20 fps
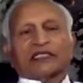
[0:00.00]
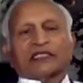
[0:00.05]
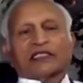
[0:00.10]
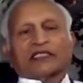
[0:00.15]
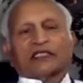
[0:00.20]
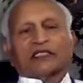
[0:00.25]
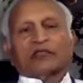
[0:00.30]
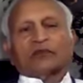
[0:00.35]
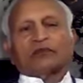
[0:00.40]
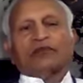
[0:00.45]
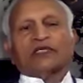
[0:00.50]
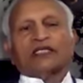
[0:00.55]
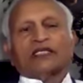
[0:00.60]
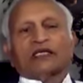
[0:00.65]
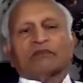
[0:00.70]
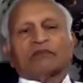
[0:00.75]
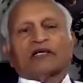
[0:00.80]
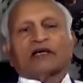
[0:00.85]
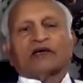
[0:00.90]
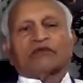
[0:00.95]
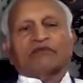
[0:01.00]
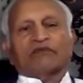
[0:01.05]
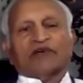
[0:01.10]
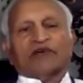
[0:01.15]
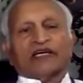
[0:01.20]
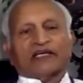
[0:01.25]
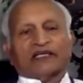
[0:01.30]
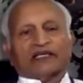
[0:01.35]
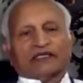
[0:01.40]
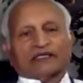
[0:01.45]
You become
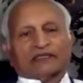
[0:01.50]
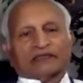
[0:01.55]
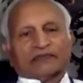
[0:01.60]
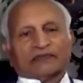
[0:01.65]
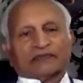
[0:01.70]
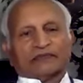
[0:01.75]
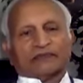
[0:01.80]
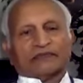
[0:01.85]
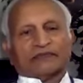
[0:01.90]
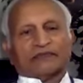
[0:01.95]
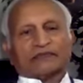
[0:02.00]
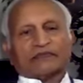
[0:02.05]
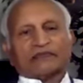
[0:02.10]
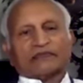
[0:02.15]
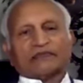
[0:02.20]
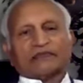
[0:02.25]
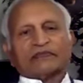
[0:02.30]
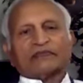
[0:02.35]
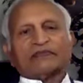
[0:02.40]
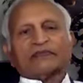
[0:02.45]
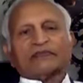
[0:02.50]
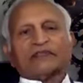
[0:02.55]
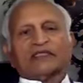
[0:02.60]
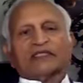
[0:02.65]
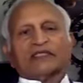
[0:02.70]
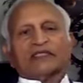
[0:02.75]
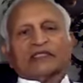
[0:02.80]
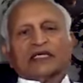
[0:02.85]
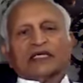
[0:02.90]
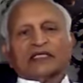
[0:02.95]
aware
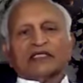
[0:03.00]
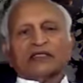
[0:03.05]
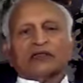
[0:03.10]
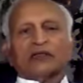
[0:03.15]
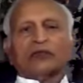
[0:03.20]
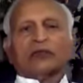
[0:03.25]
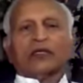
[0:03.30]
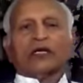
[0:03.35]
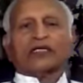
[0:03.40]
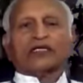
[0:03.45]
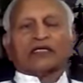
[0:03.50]
that you are